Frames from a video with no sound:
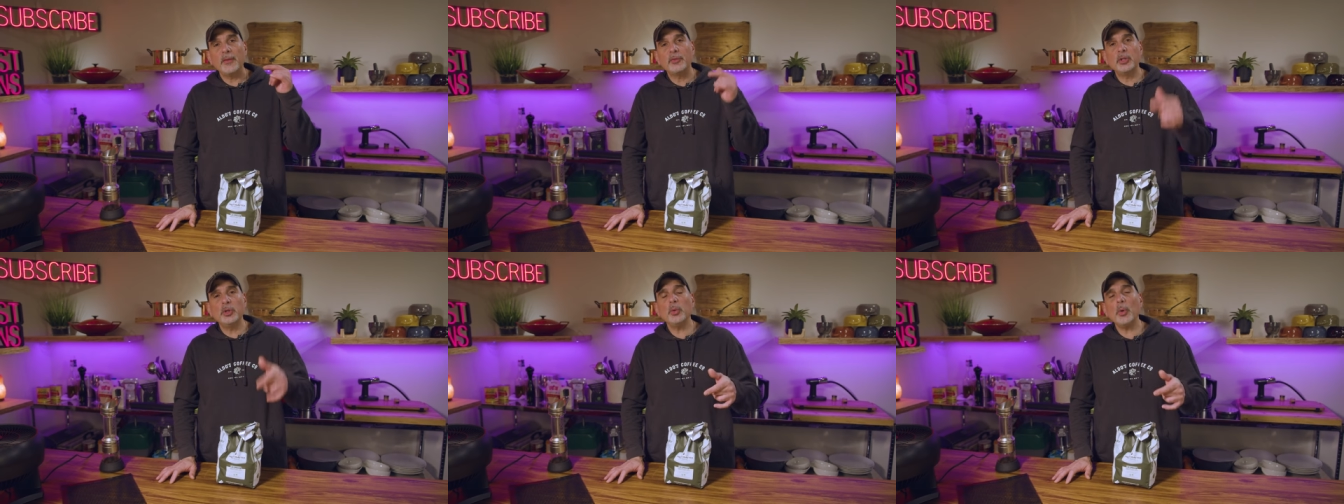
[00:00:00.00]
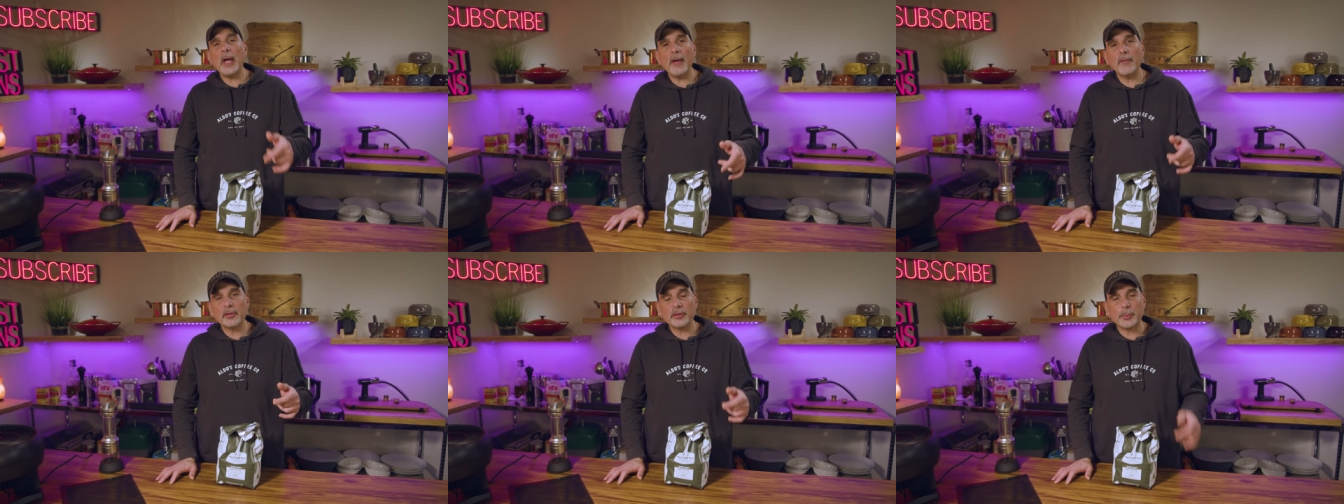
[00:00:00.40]
If
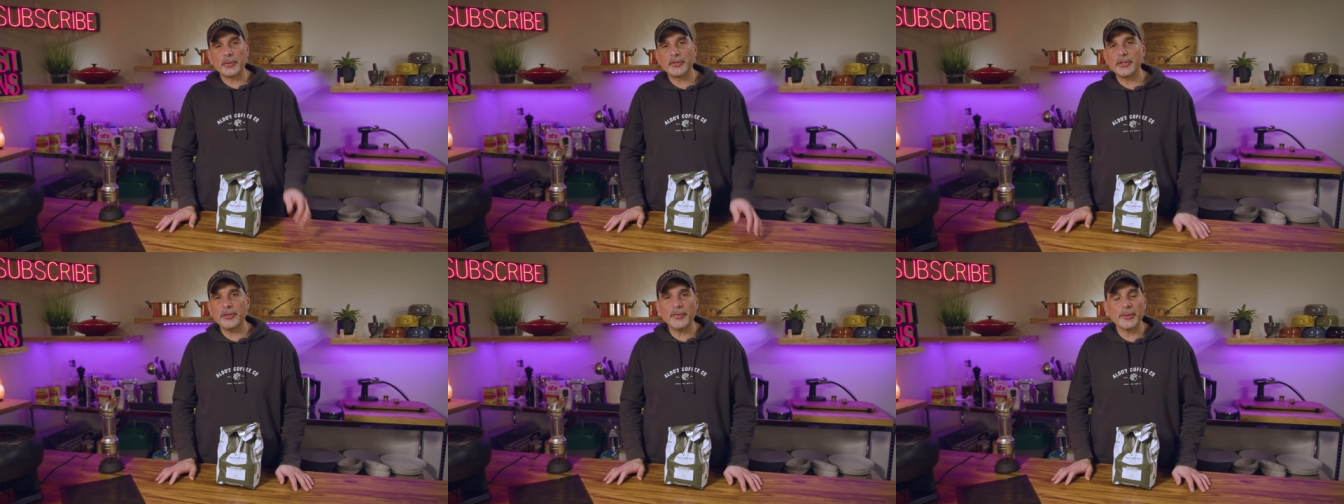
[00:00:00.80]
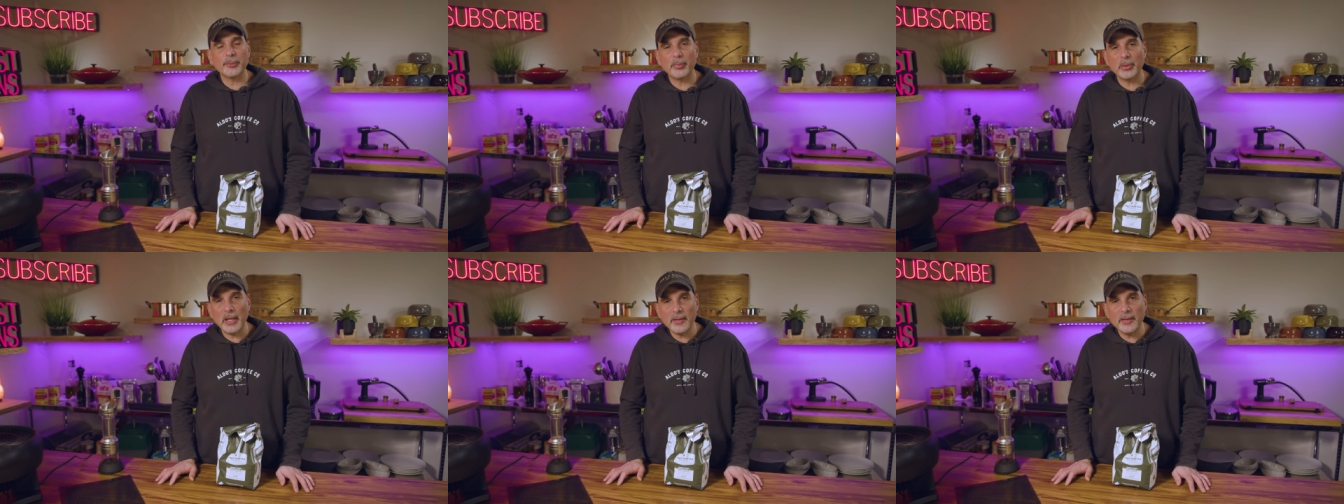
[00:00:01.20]
you have a
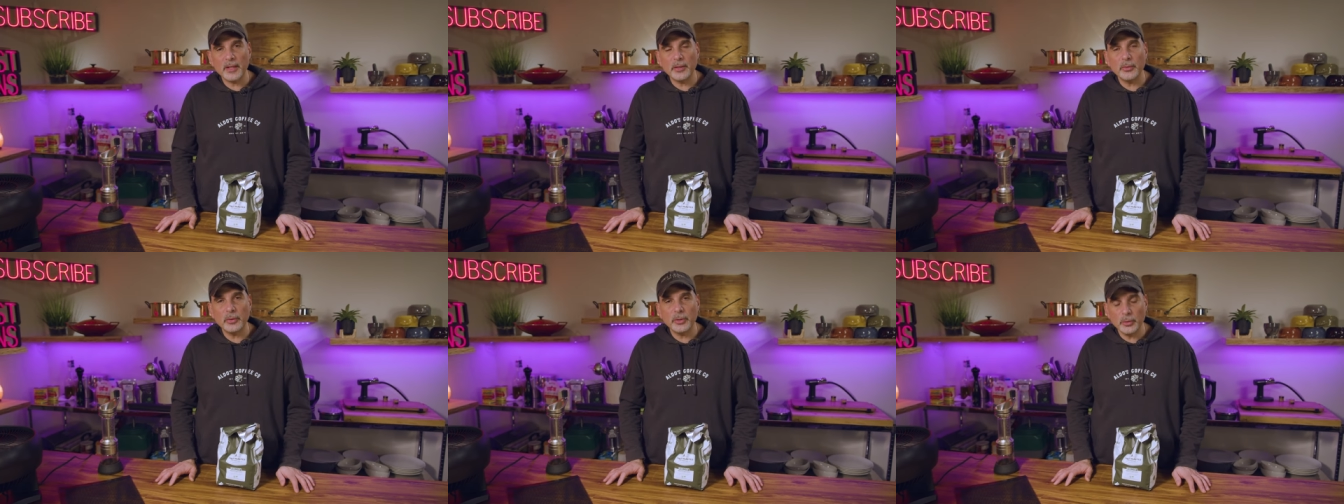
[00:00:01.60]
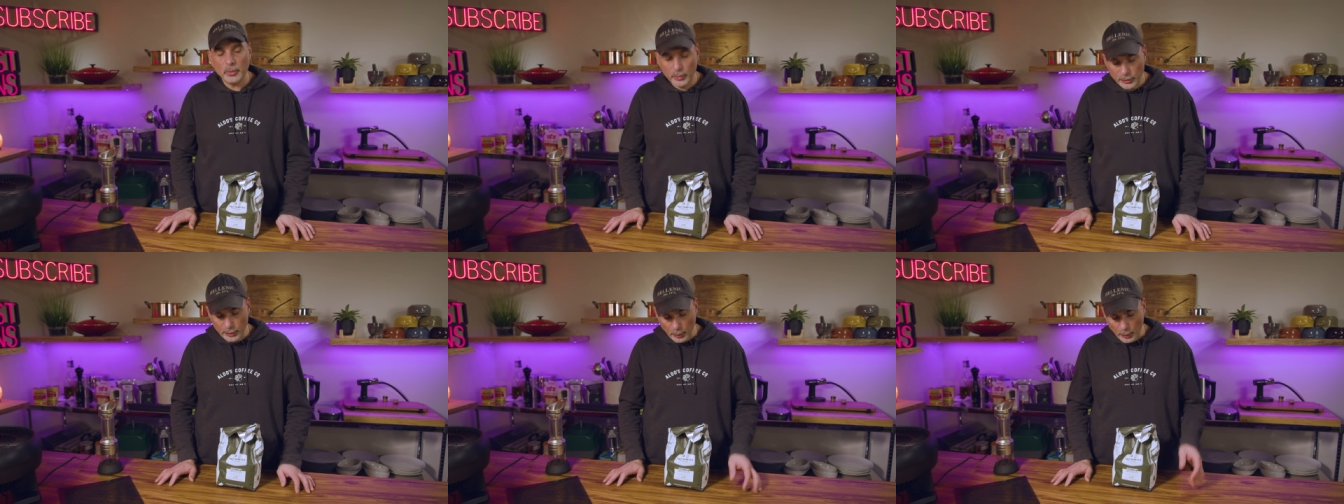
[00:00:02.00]
specific blend that you
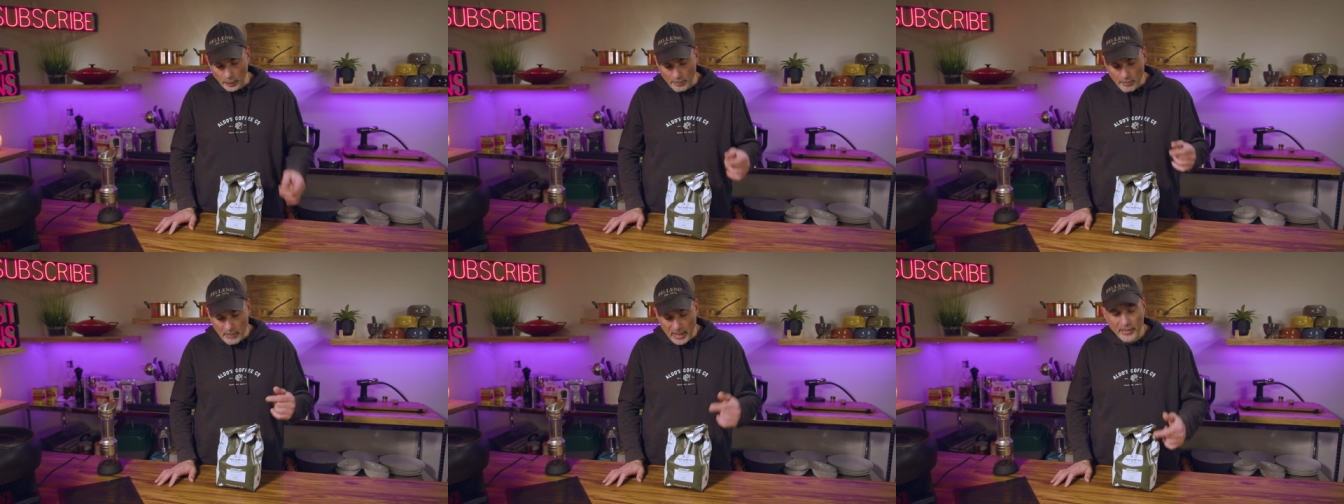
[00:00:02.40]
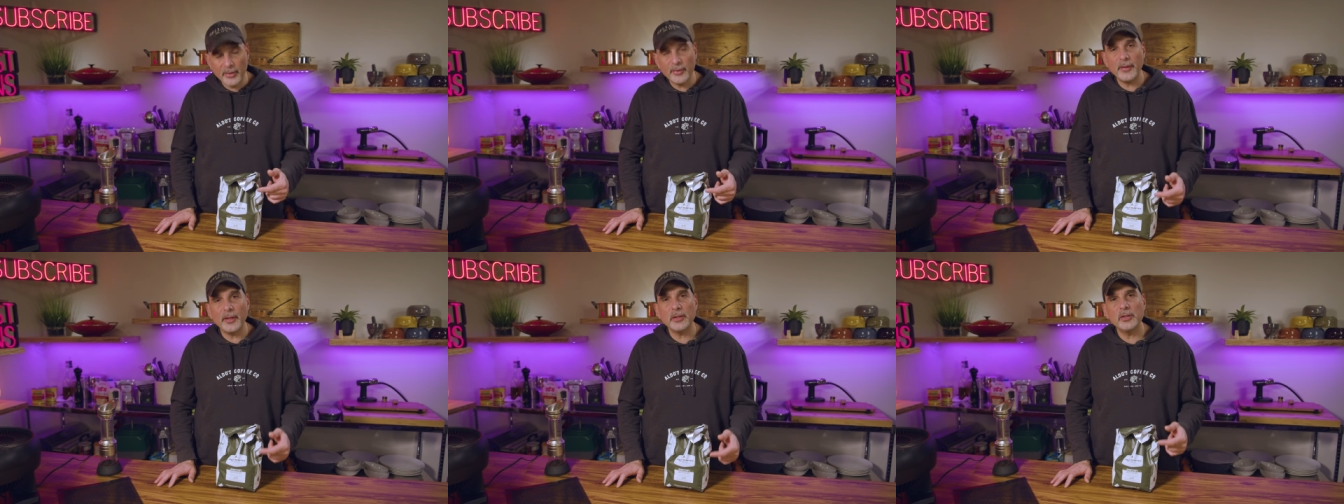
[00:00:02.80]
use or a
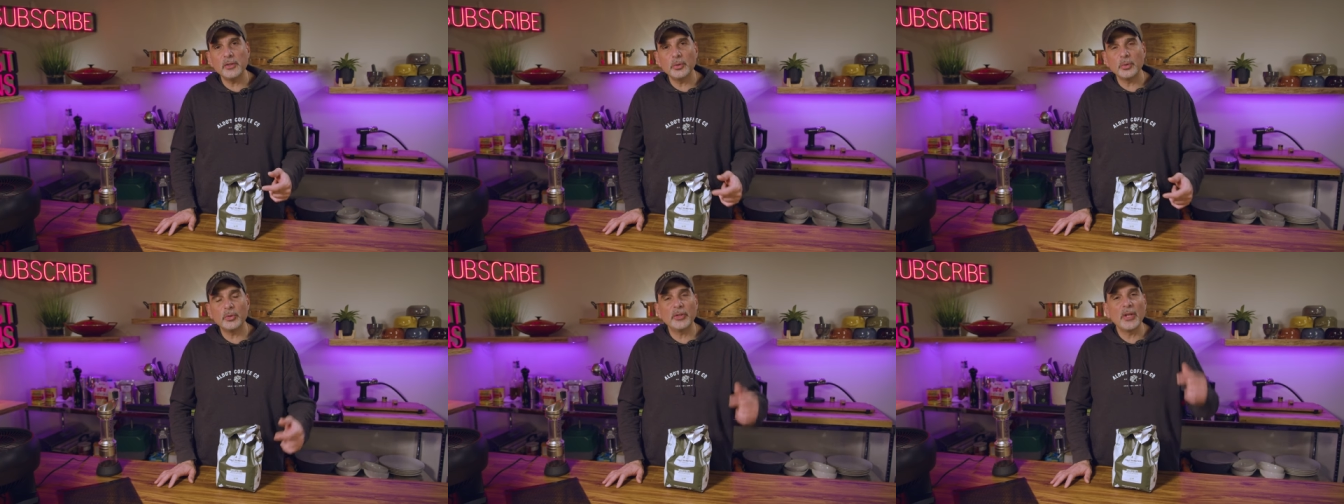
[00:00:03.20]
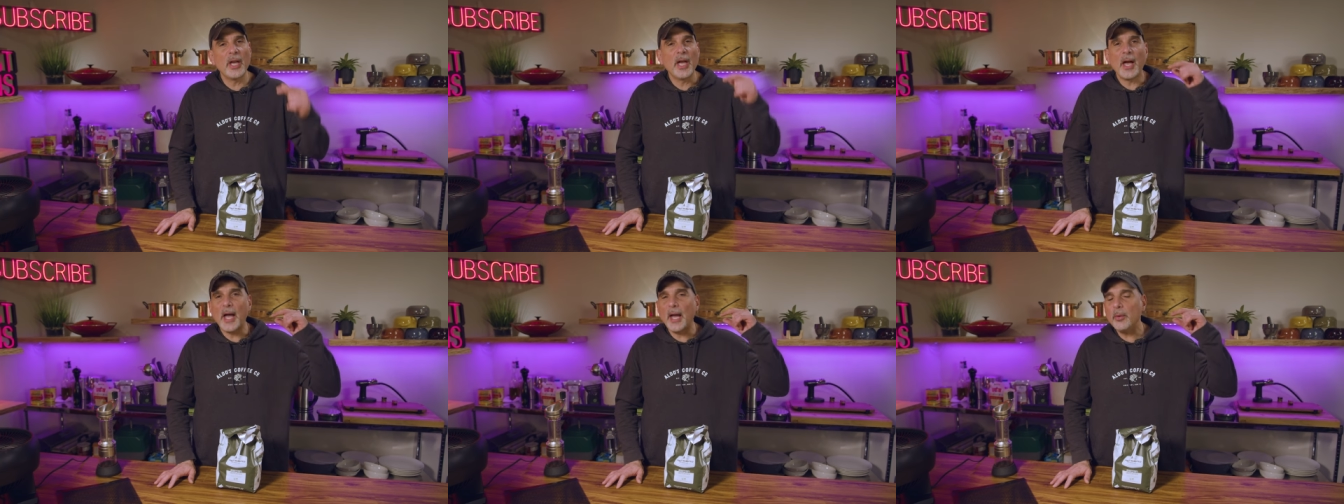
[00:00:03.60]
method that you use,